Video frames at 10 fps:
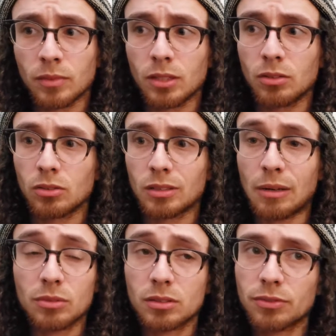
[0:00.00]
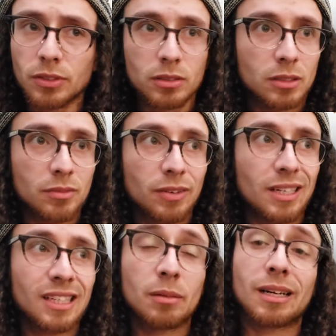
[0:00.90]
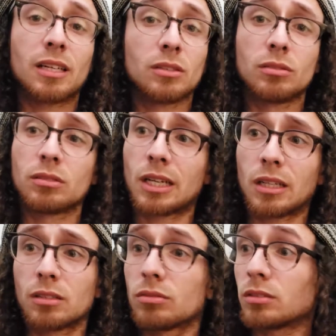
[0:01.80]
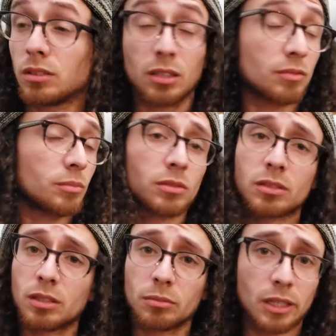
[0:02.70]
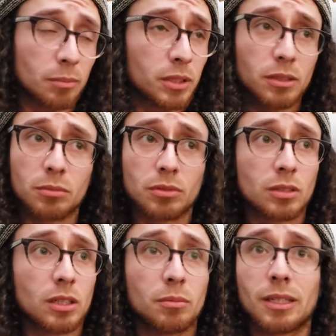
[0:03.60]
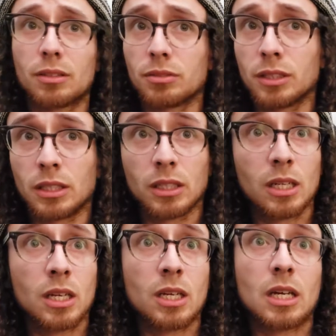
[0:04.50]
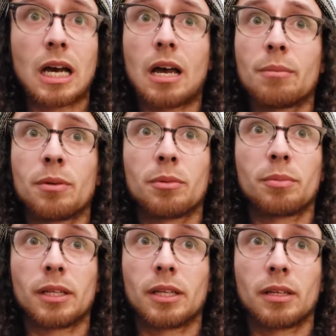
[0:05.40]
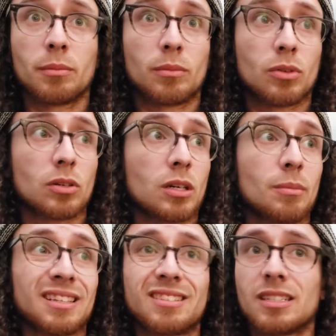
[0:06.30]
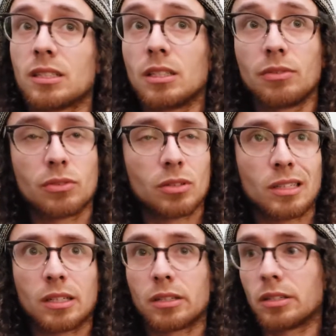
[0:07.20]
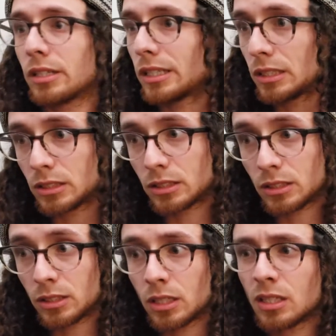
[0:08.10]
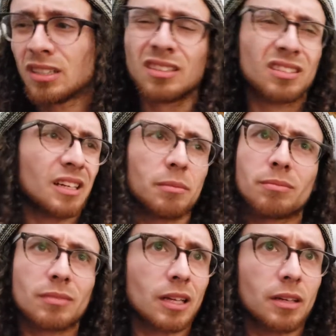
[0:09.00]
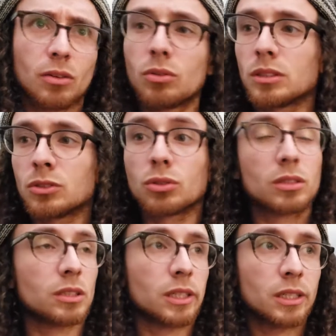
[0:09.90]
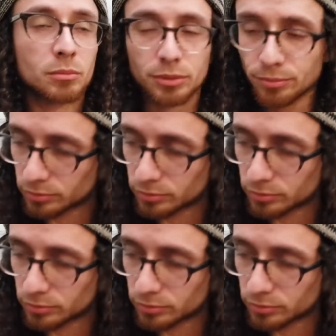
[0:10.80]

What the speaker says: you know, that was the first fighting game I knew, and I used to love Mortal Kombat. I played Mortal Kombat 3. I remember playing Mortal Kombat 64 like crazy. I always enjoyed their games.